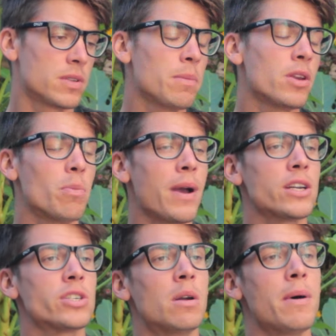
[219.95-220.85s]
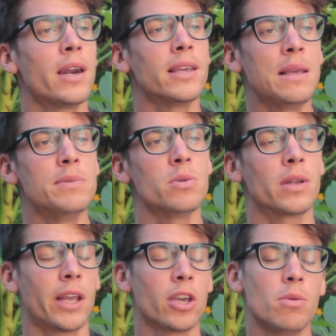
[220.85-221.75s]
something you're passionate about and keeps you in
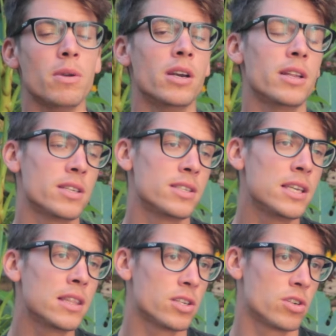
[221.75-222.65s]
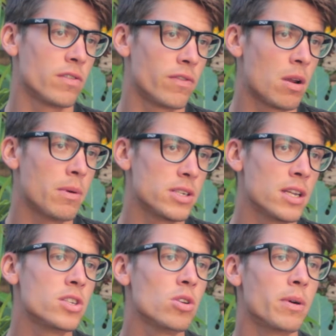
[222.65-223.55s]
like a community and a scene that you're very much
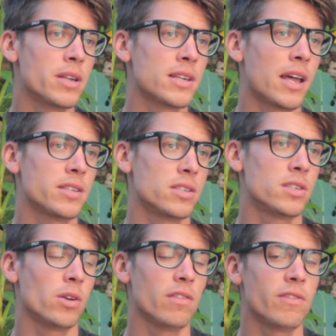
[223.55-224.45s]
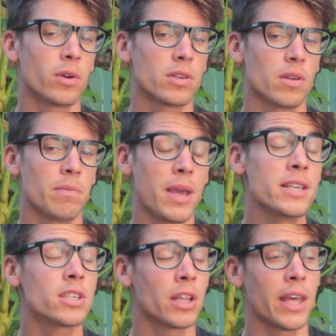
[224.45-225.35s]
into but is not necessarily focused
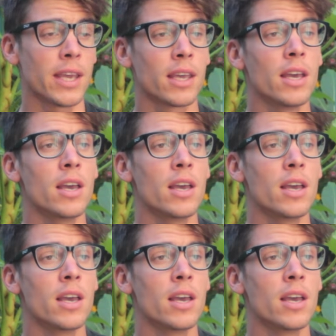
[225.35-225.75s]
based on like